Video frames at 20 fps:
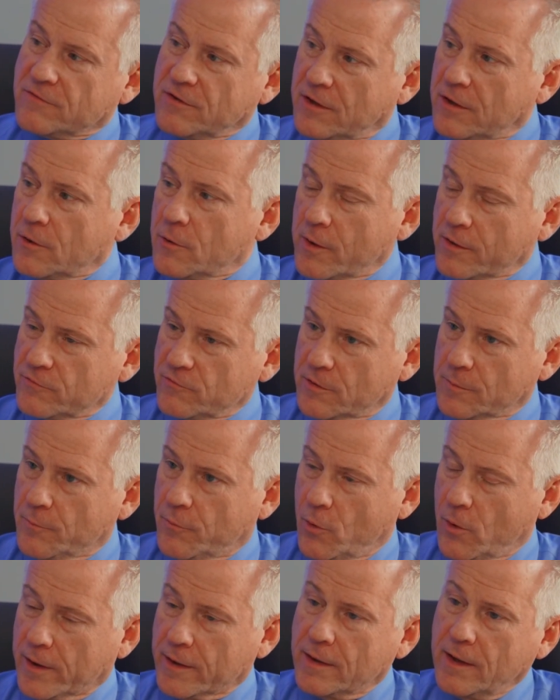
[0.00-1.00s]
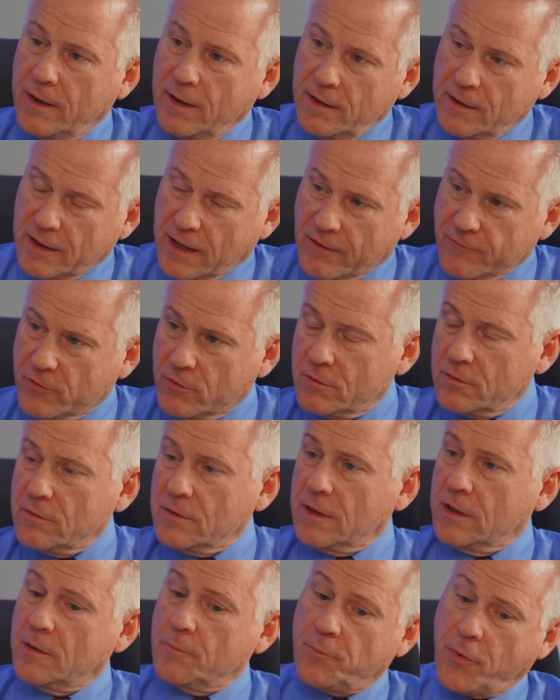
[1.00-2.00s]
an interesting point. Kevin,
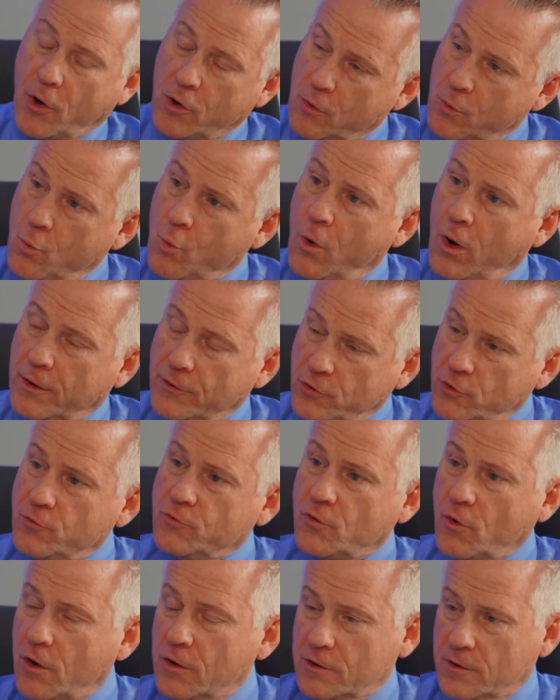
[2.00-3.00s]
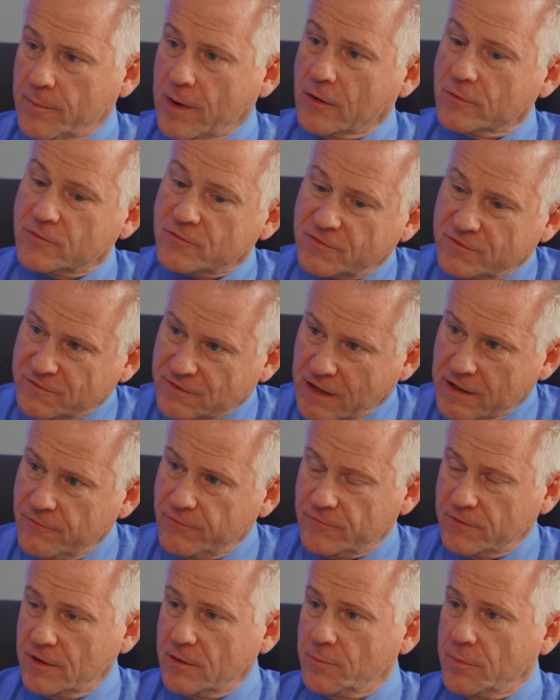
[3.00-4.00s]
in part one, you talked about
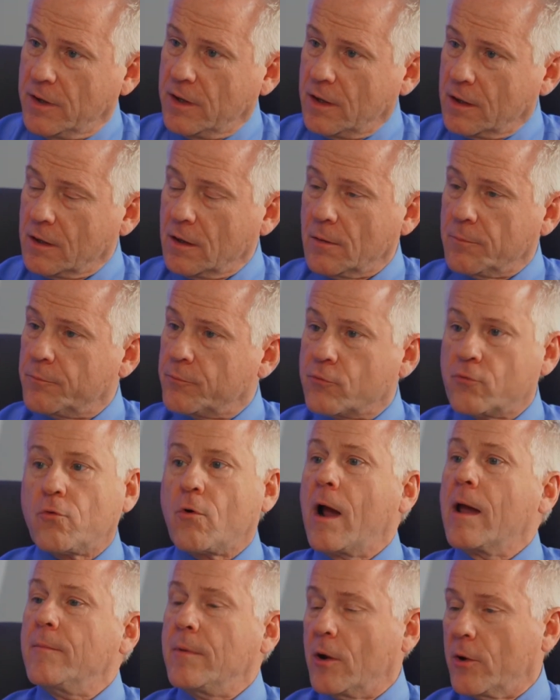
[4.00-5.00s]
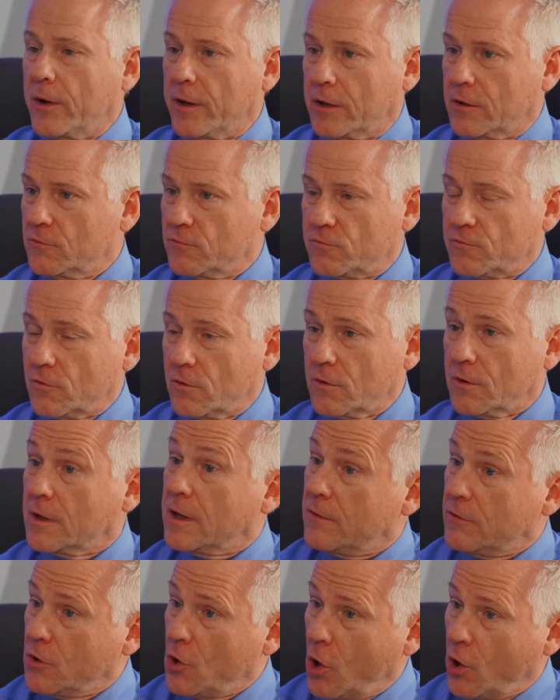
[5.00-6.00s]
safety being a primary concern
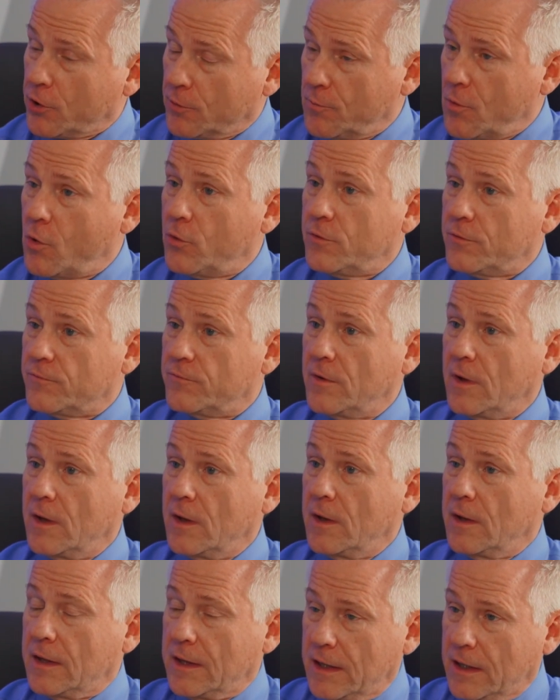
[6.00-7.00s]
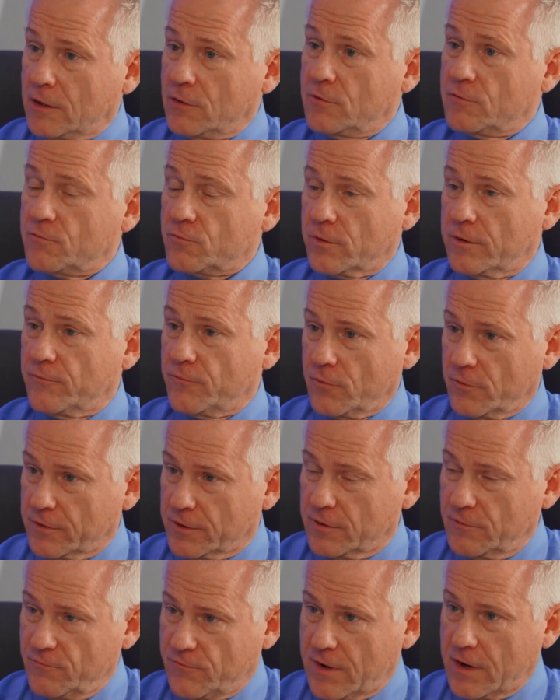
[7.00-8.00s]
in the automotive industry for the
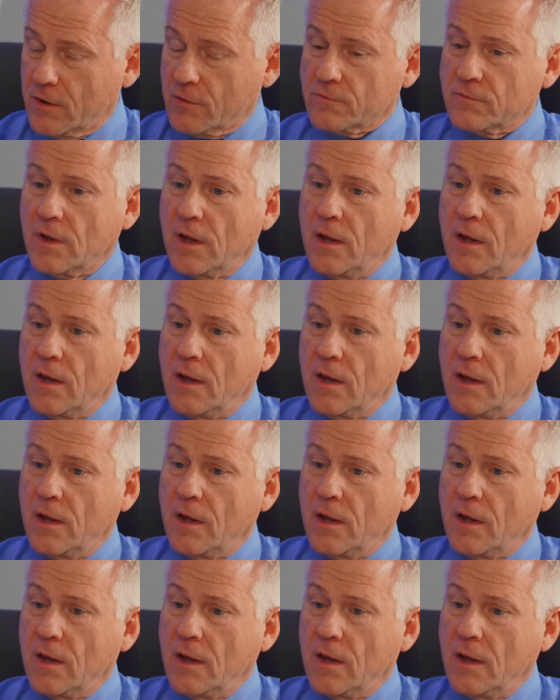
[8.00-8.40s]
conveyors.